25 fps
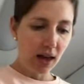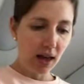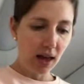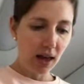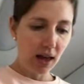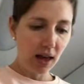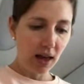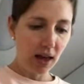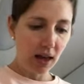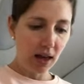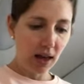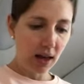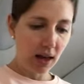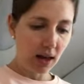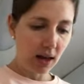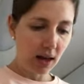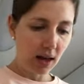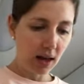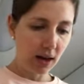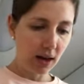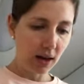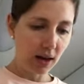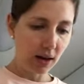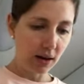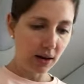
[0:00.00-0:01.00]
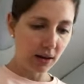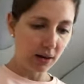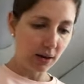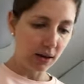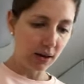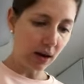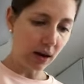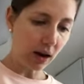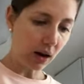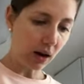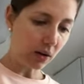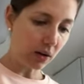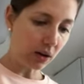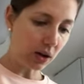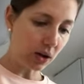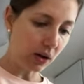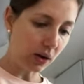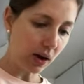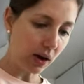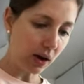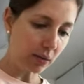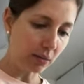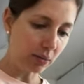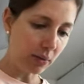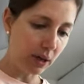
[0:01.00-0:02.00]
and now can you
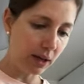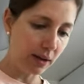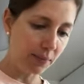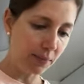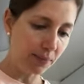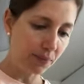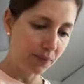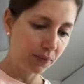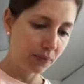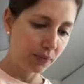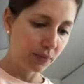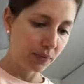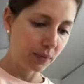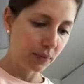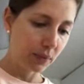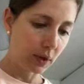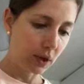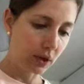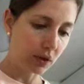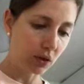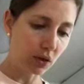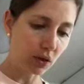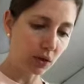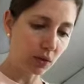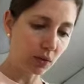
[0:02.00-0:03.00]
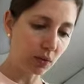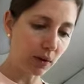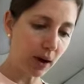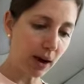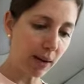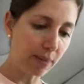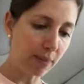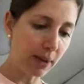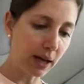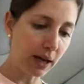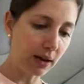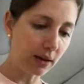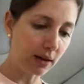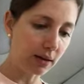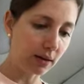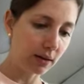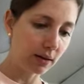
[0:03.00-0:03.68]
help me? And just wrap it